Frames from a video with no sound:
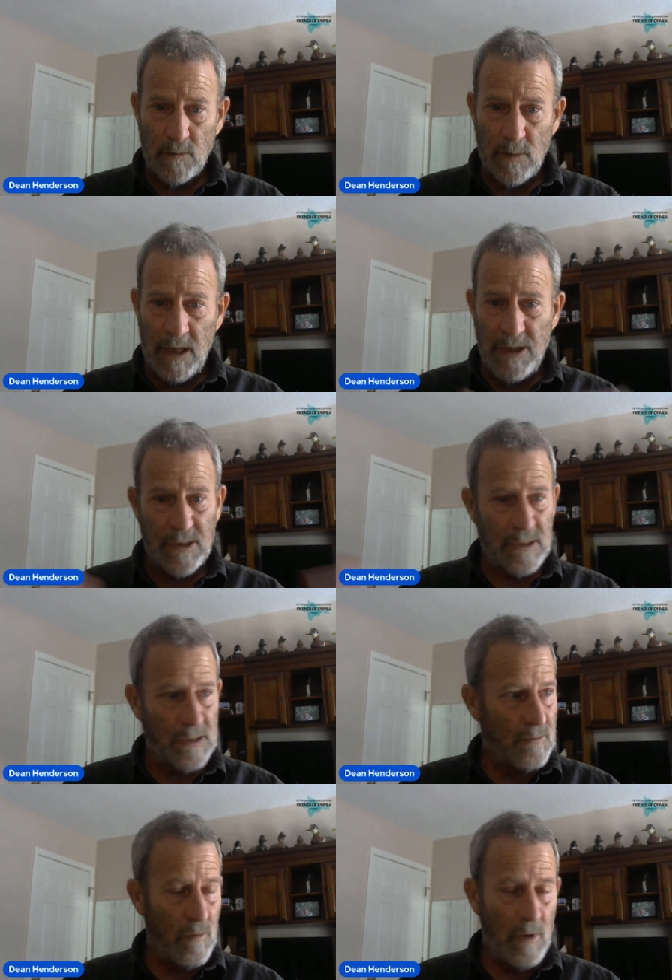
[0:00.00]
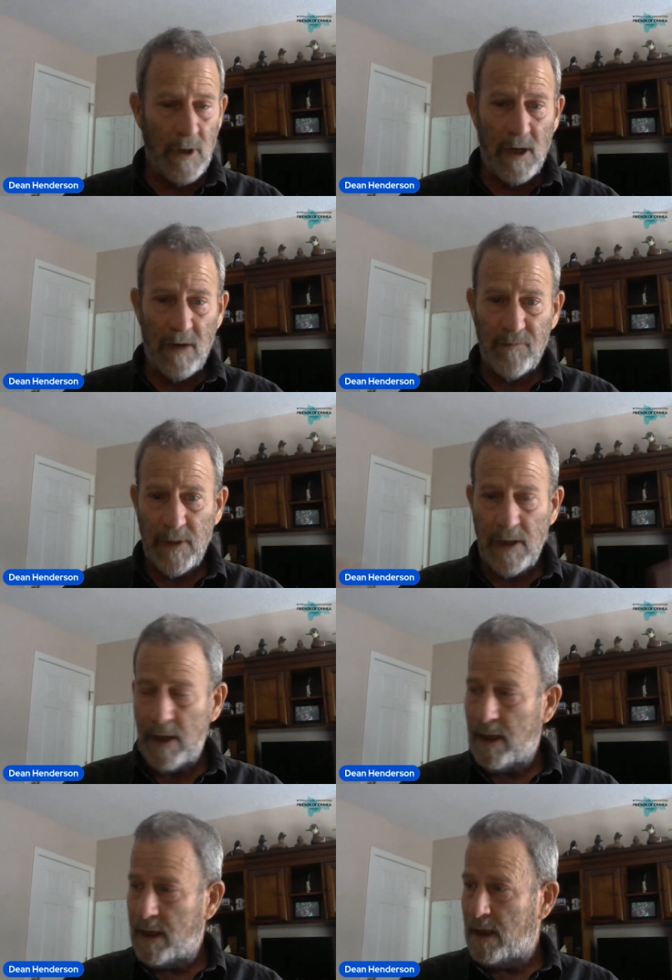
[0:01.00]
he just run off,
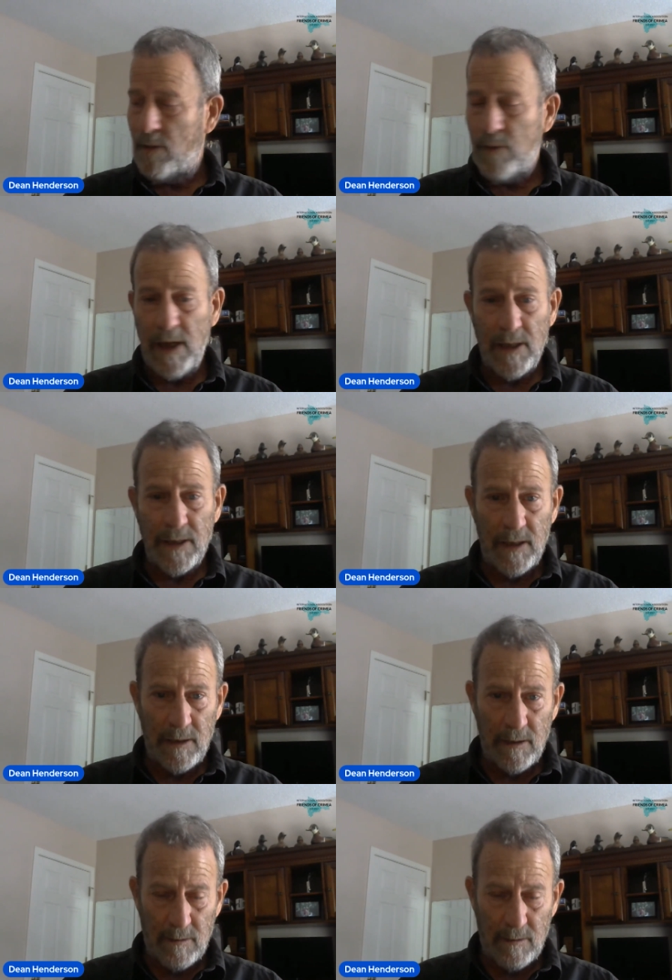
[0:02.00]
and we had to get